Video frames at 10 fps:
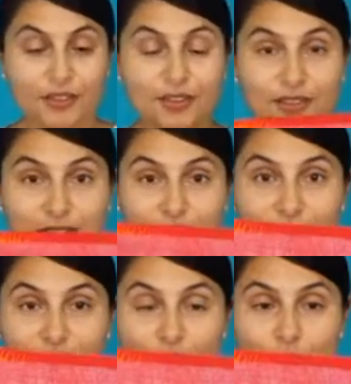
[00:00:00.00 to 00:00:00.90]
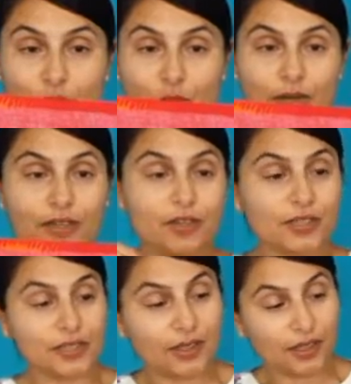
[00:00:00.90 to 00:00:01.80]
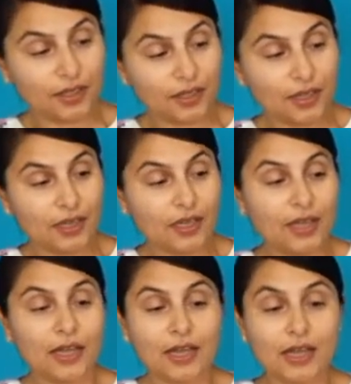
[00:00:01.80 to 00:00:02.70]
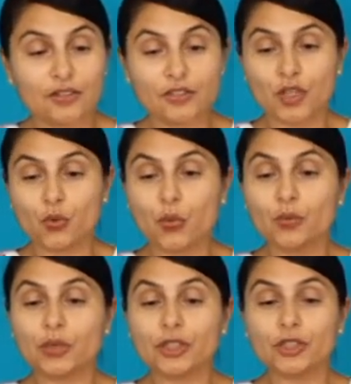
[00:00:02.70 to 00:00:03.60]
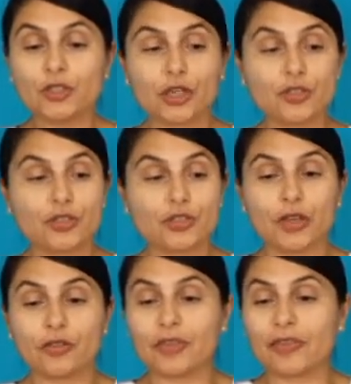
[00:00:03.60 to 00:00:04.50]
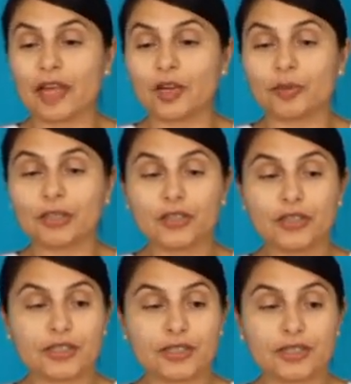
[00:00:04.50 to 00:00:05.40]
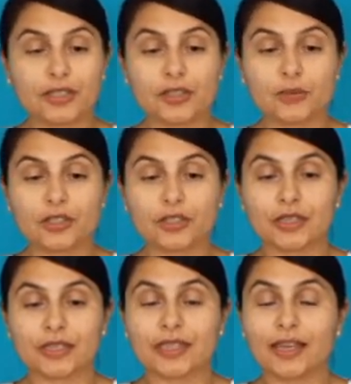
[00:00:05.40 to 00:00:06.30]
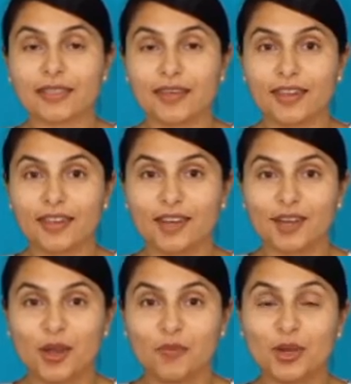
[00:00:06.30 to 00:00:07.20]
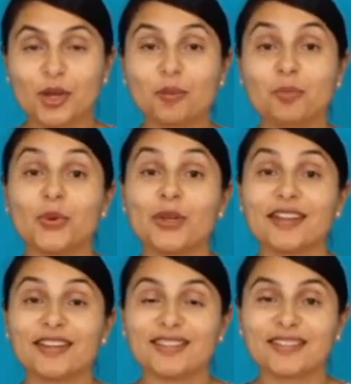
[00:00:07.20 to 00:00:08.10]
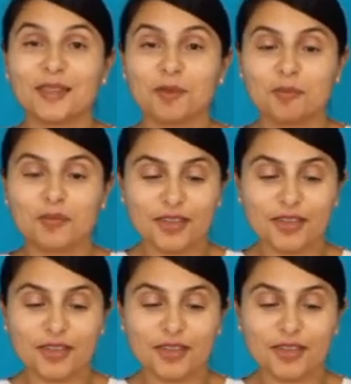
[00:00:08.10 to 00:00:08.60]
See, that looks quite nice and neat. And so when we do go to sew that, that'll be nice and easy. We're just going to take that in and we're going to put in the seam.